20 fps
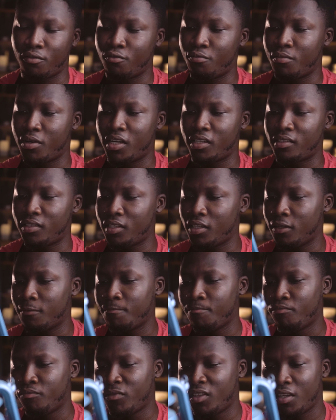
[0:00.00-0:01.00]
Kumasi,
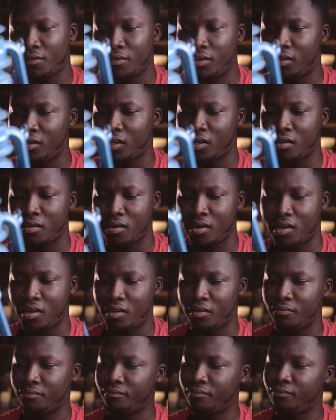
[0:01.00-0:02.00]
even in
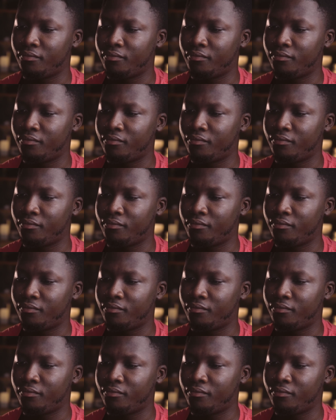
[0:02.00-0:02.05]
Accra,